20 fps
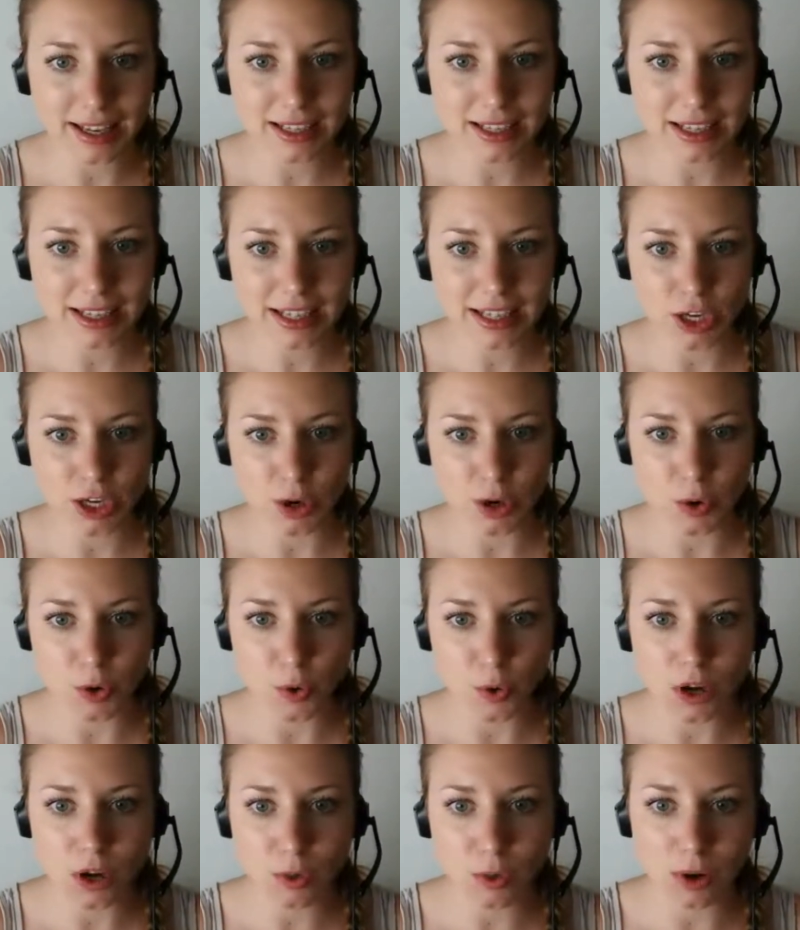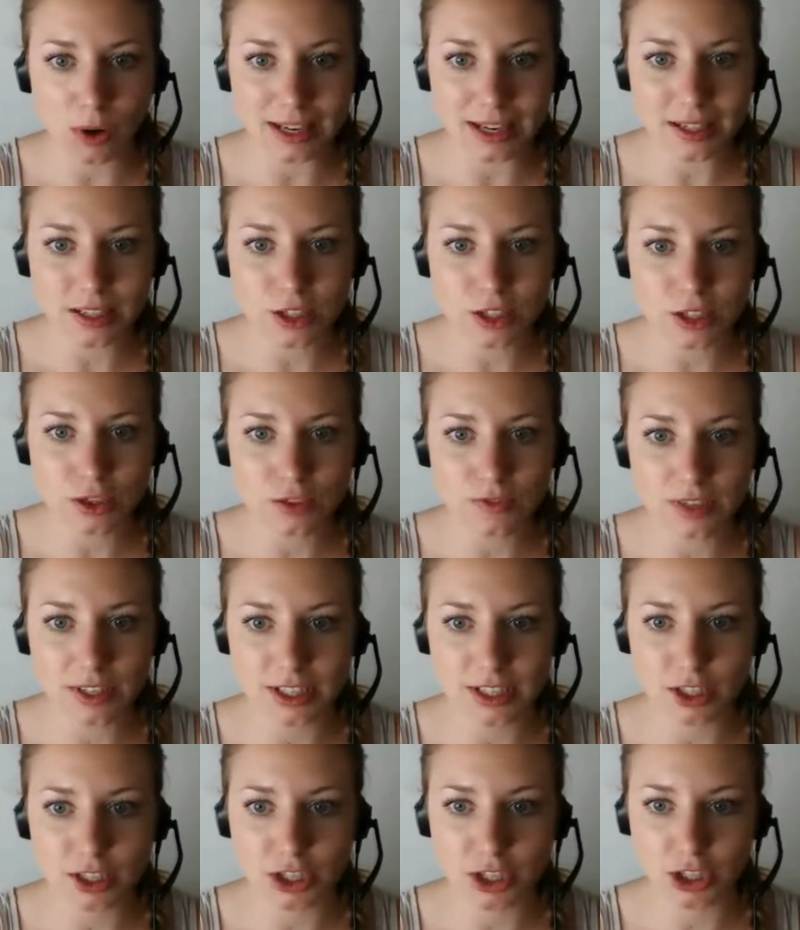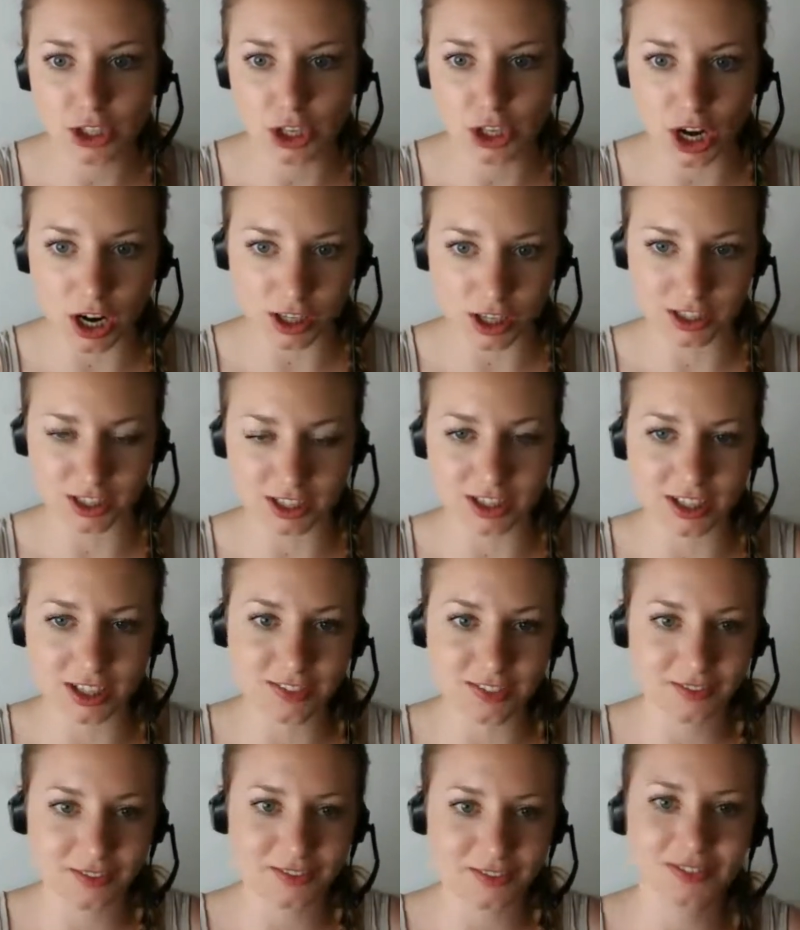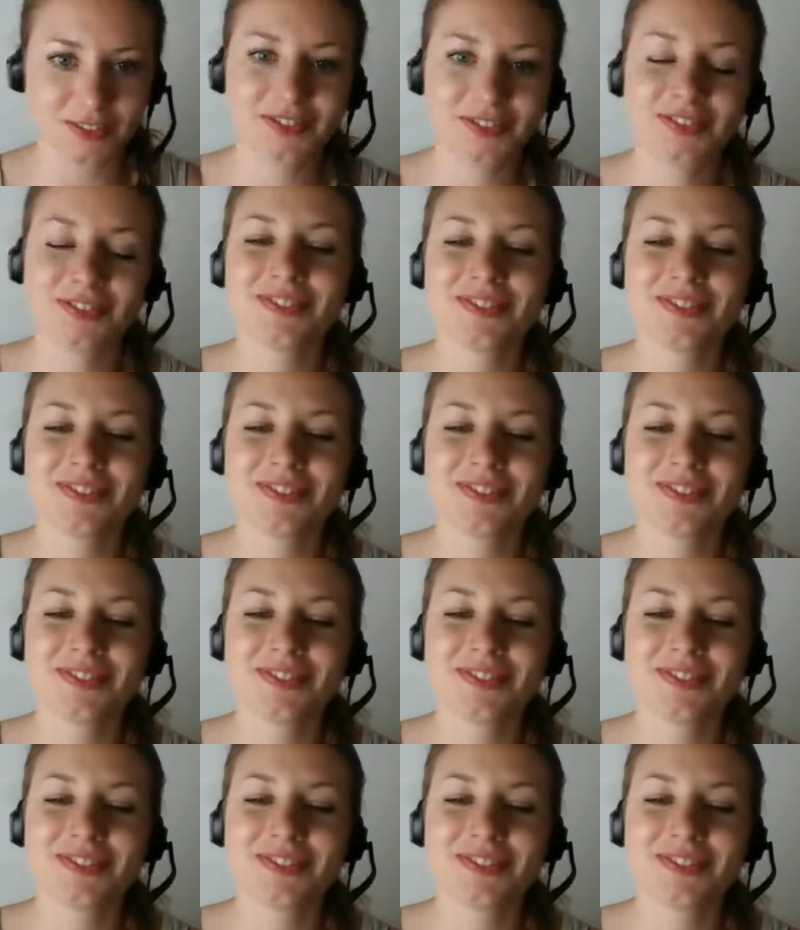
Elena Nito went to visit her doctor.